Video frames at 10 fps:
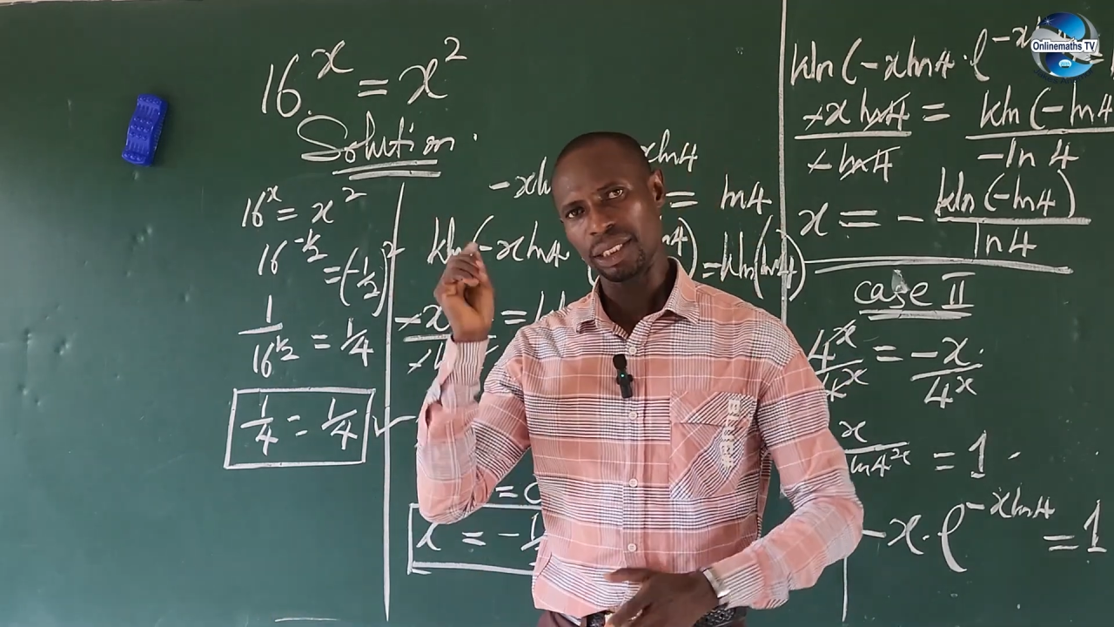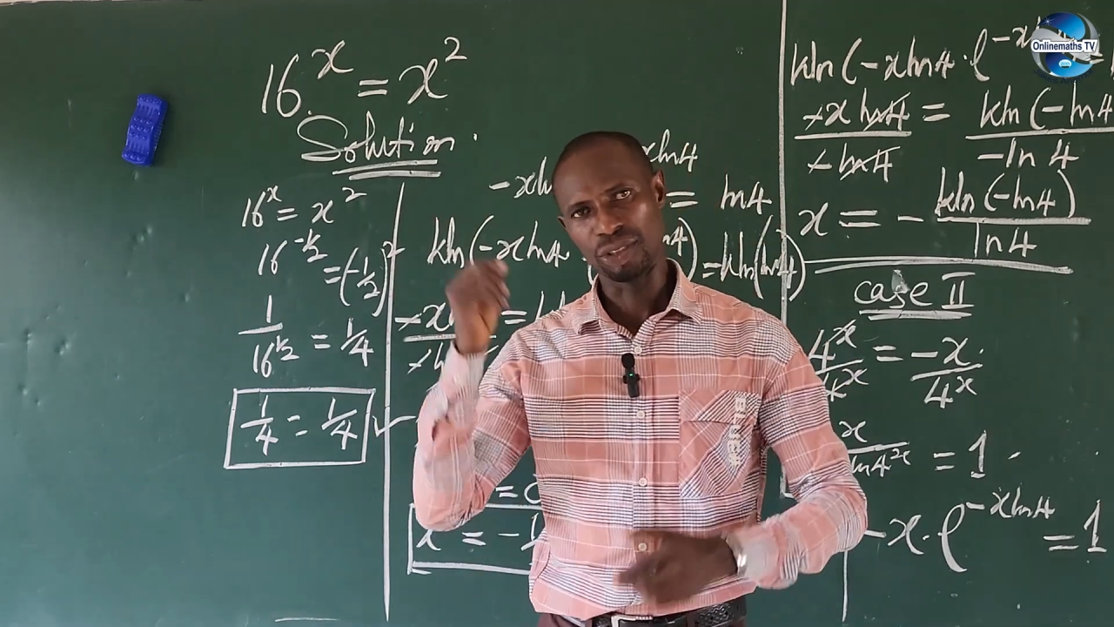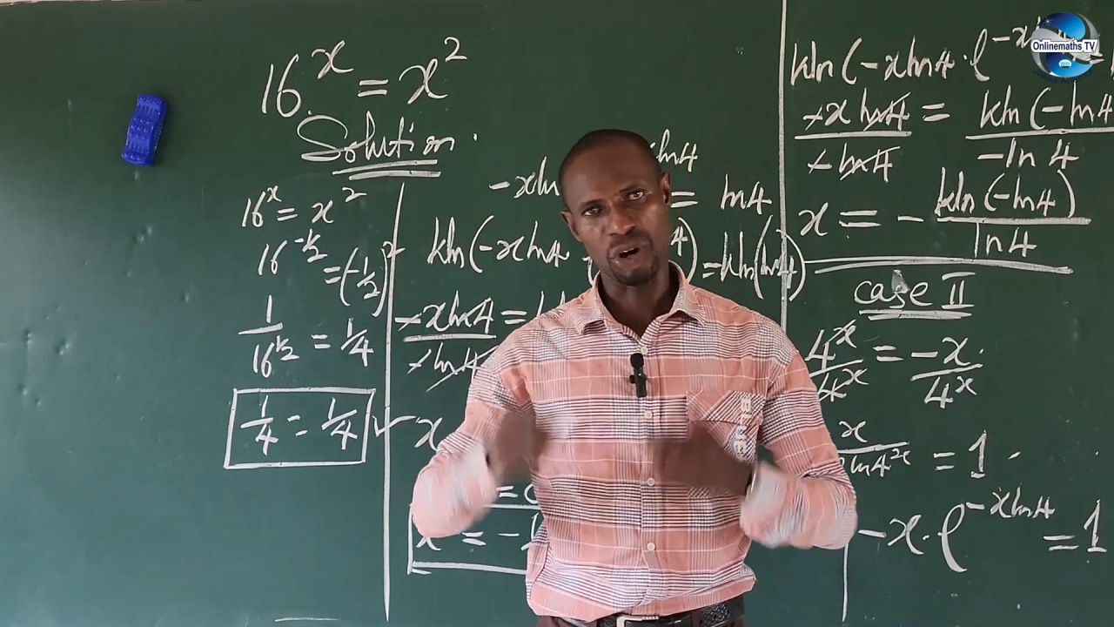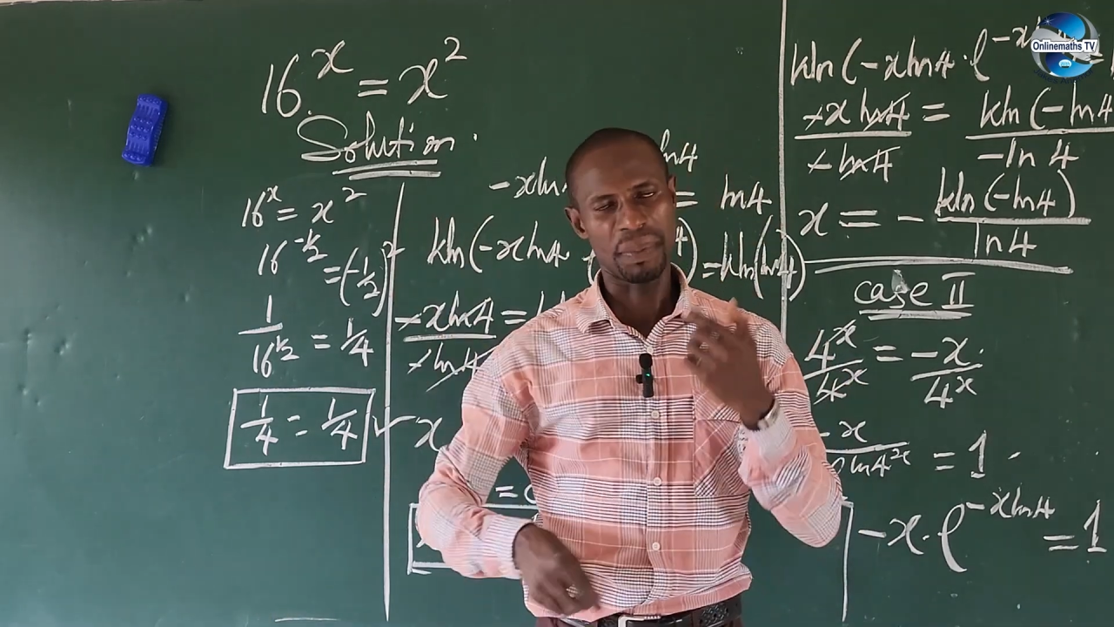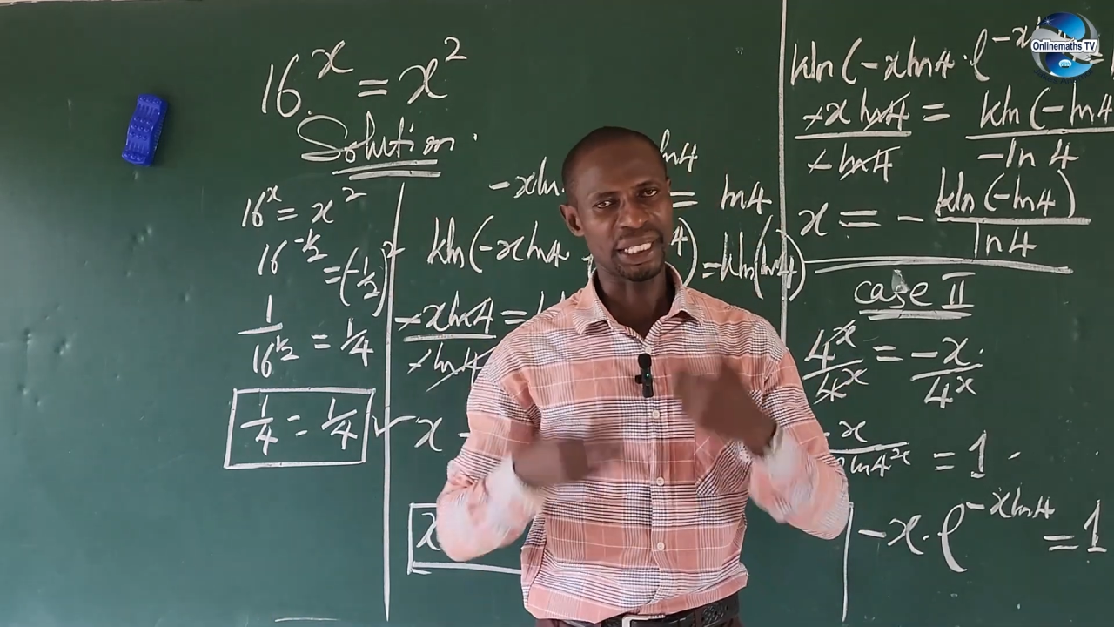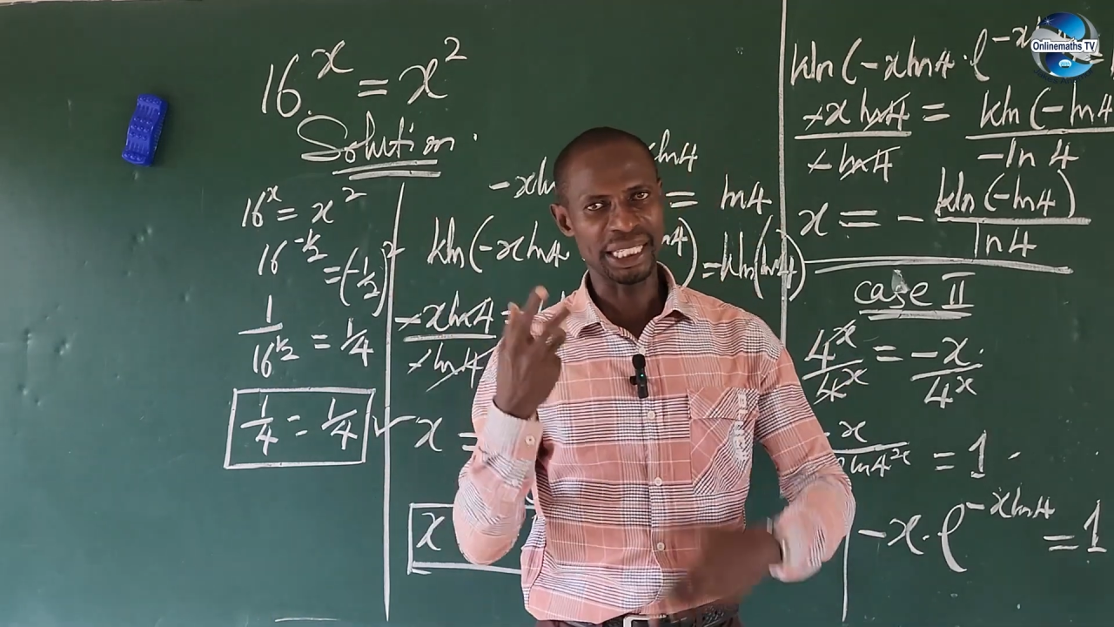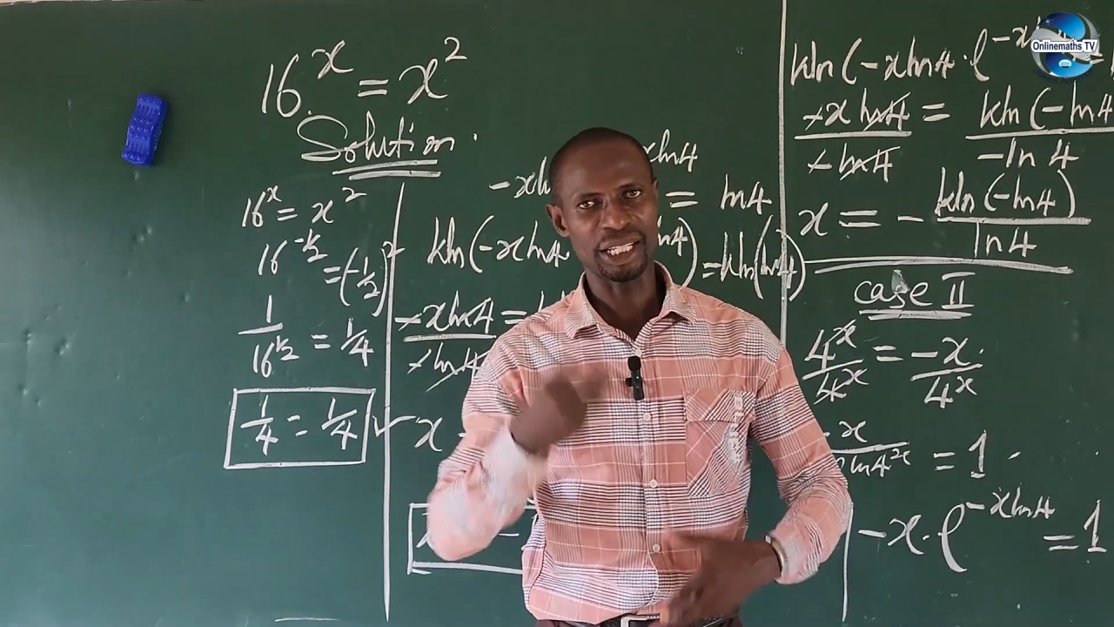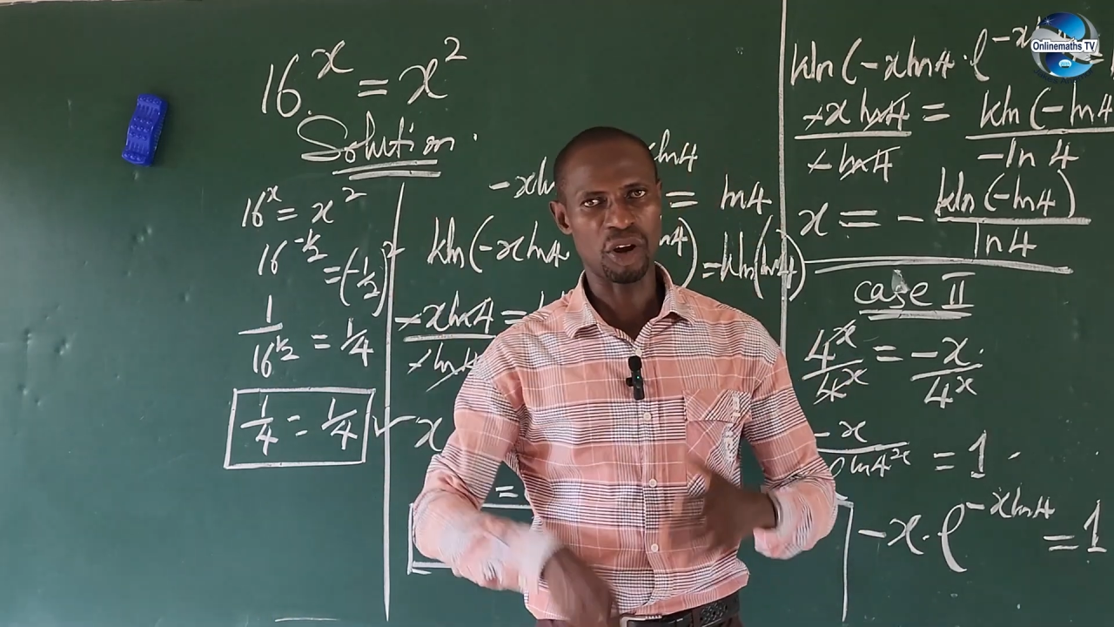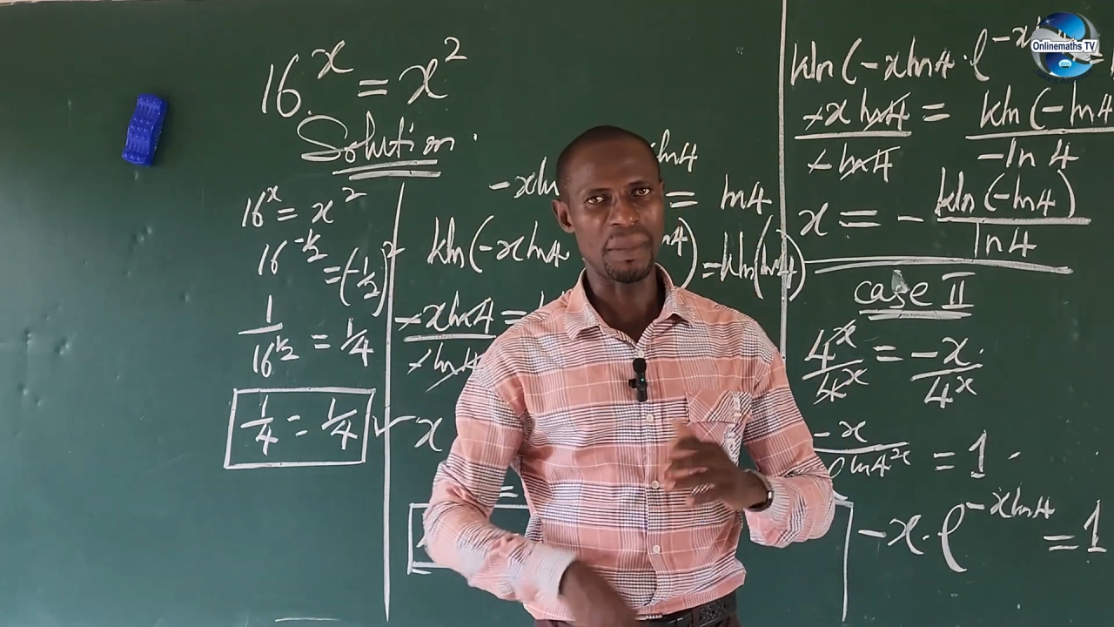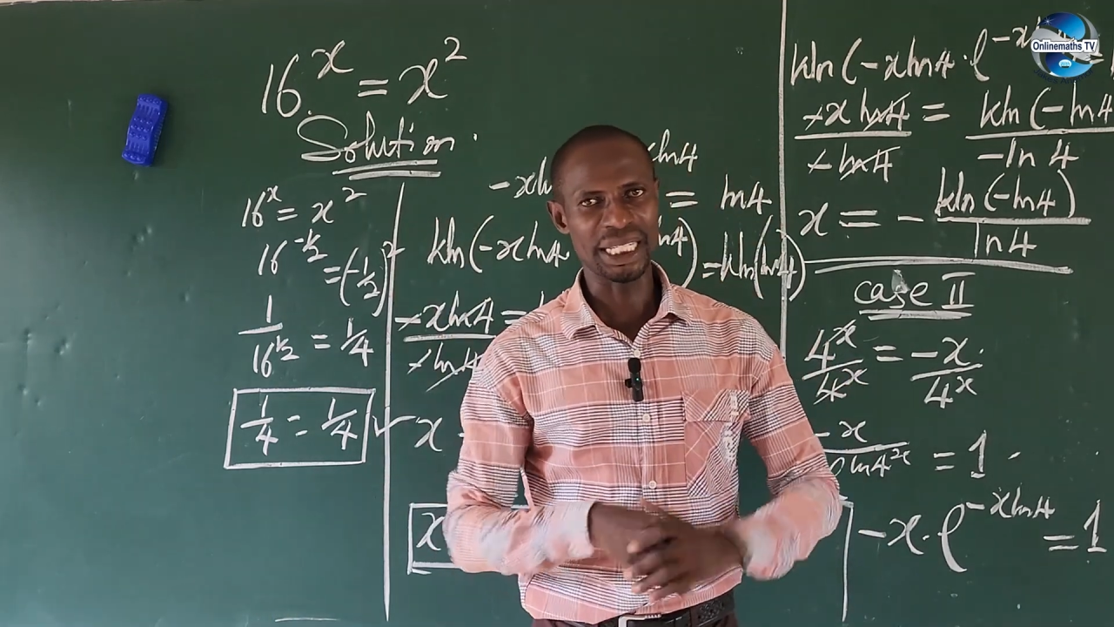drop it in the
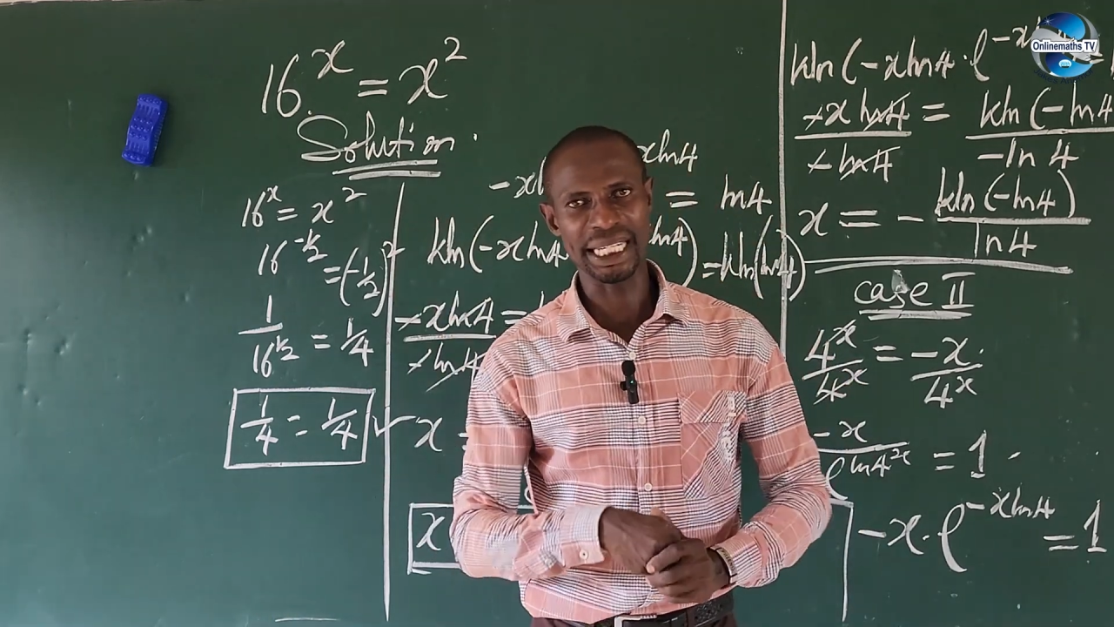comment